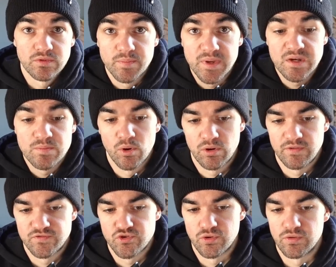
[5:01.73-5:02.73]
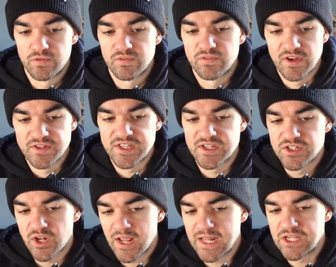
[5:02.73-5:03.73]
the bead model of truth. Does this
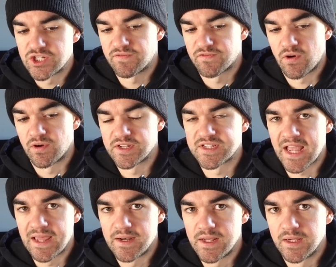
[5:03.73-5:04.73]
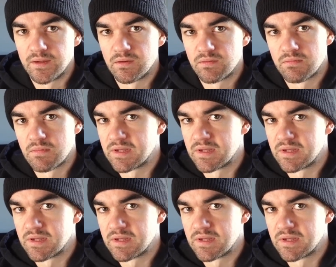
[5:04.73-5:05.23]
slightly shift our understanding?